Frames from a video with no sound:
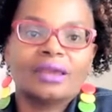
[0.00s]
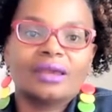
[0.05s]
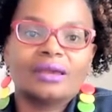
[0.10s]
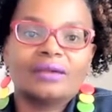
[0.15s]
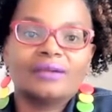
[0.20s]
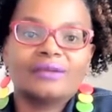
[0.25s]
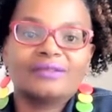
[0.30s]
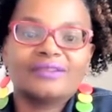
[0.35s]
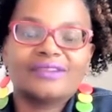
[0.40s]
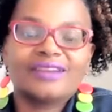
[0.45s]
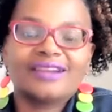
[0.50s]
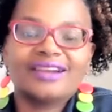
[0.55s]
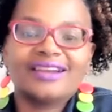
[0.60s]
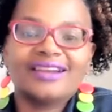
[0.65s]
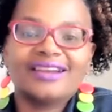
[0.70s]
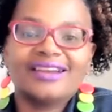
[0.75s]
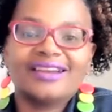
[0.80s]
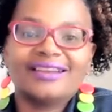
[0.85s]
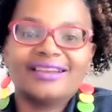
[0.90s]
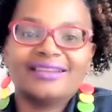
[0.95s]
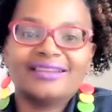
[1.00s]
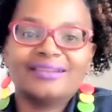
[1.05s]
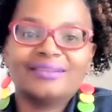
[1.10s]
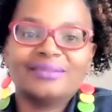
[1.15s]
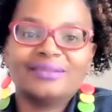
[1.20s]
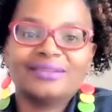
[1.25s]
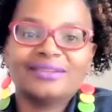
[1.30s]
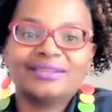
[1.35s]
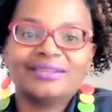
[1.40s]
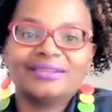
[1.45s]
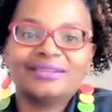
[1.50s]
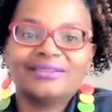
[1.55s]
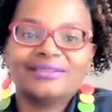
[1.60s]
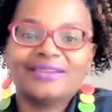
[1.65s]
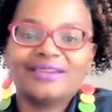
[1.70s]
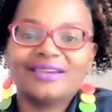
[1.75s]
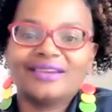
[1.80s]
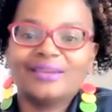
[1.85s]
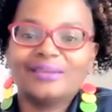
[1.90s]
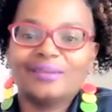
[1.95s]
All right, I believe
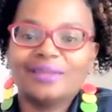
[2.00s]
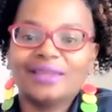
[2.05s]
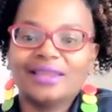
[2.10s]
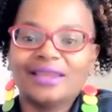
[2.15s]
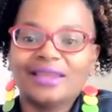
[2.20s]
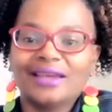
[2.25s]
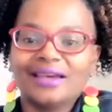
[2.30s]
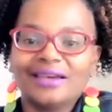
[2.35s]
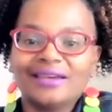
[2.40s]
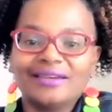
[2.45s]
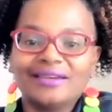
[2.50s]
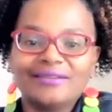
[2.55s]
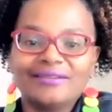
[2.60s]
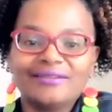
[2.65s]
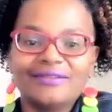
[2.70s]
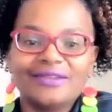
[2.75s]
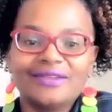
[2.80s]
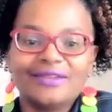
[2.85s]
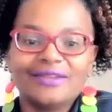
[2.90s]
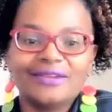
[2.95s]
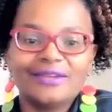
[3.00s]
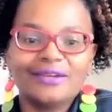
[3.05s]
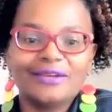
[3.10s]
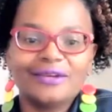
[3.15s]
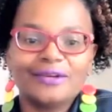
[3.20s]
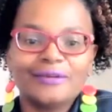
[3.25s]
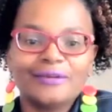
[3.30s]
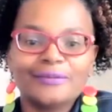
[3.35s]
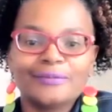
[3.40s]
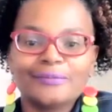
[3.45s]
I am live here.